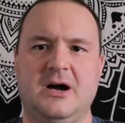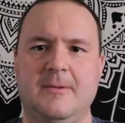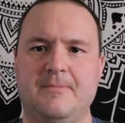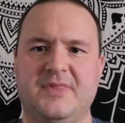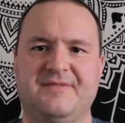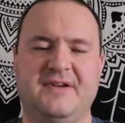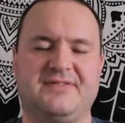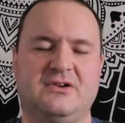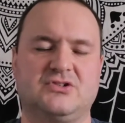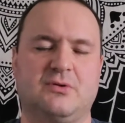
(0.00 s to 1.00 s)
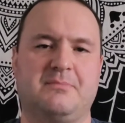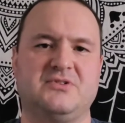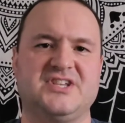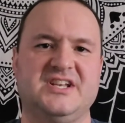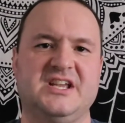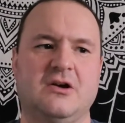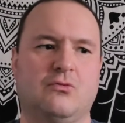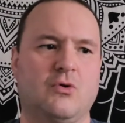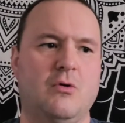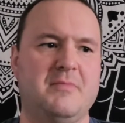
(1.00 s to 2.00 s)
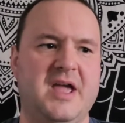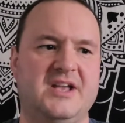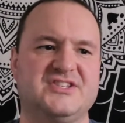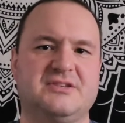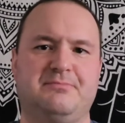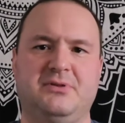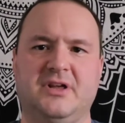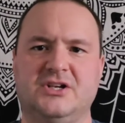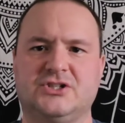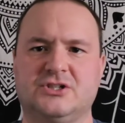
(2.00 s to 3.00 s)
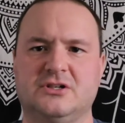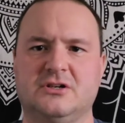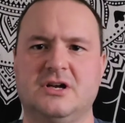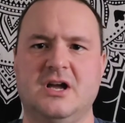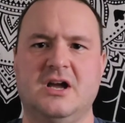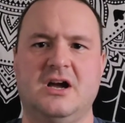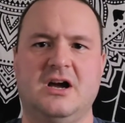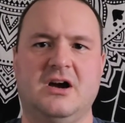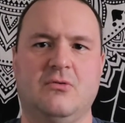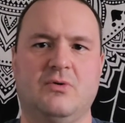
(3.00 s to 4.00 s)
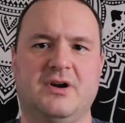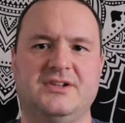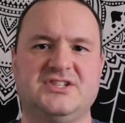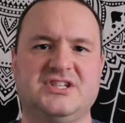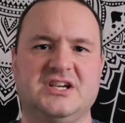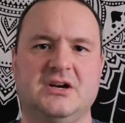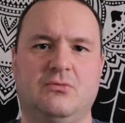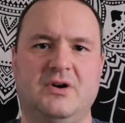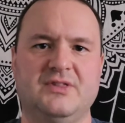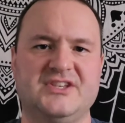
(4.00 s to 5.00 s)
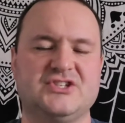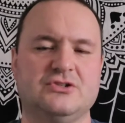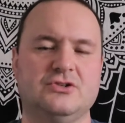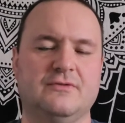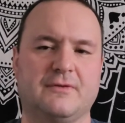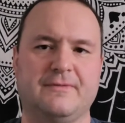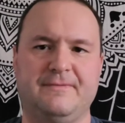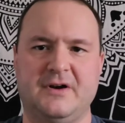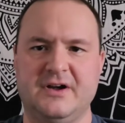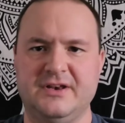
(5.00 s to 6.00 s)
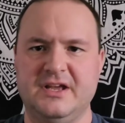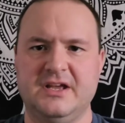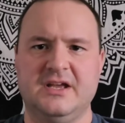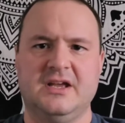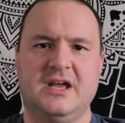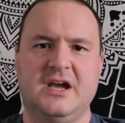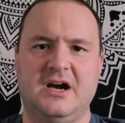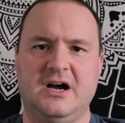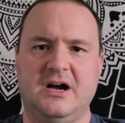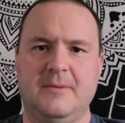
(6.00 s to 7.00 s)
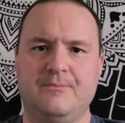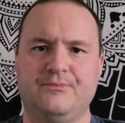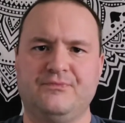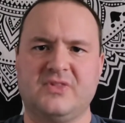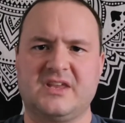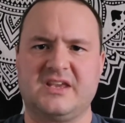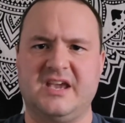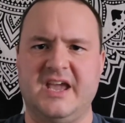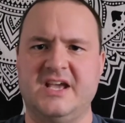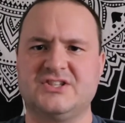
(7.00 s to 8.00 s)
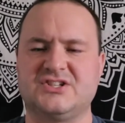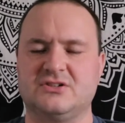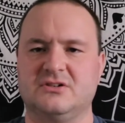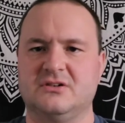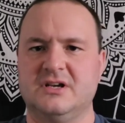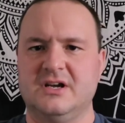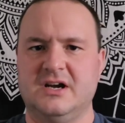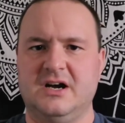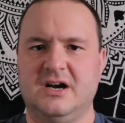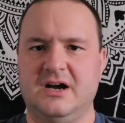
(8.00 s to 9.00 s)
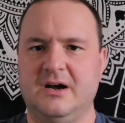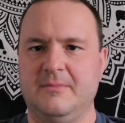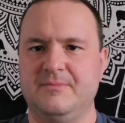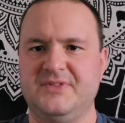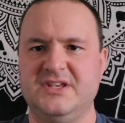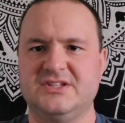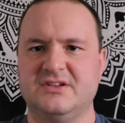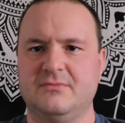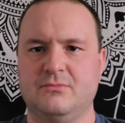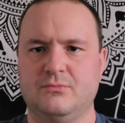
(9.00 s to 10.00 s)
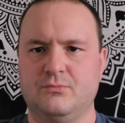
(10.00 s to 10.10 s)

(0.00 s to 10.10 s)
um, the fifth house representing romance, pleasure, uh, what uh, one likes to do for fun. Um, cancer, um, these,